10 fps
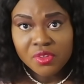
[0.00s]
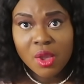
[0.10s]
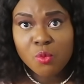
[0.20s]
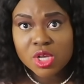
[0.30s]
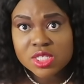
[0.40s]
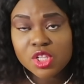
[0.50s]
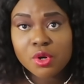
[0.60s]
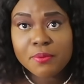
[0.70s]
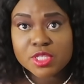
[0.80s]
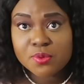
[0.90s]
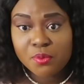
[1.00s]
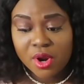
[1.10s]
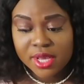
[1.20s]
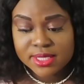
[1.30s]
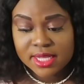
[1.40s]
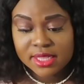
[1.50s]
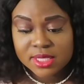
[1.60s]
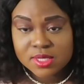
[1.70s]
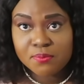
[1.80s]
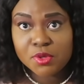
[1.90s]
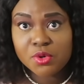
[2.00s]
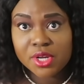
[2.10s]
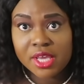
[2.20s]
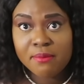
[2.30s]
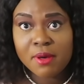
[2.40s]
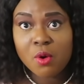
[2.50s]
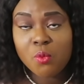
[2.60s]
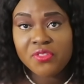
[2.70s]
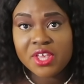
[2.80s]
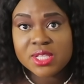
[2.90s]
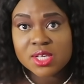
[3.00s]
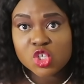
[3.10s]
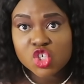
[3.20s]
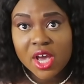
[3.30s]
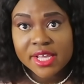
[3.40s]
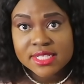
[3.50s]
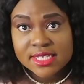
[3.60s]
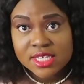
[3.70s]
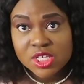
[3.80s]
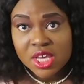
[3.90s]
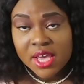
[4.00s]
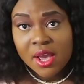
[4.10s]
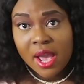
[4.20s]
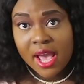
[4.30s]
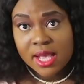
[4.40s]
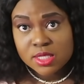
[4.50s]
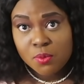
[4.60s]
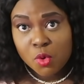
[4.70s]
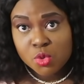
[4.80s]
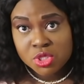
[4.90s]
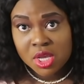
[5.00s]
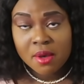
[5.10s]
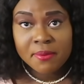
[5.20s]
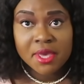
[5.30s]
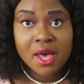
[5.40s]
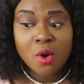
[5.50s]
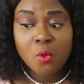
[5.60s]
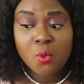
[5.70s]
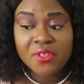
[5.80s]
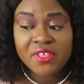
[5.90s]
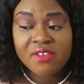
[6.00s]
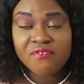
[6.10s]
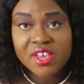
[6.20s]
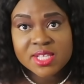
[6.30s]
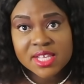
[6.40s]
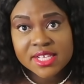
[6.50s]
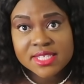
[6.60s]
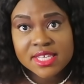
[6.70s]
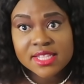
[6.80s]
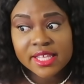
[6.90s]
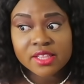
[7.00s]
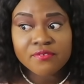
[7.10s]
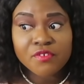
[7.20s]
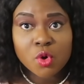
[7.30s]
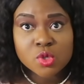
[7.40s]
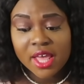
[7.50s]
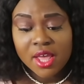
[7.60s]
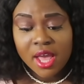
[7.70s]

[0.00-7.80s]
I was a little bit surprised that this computer came out with a Touch ID as opposed to coming out with a Face ID like the phone.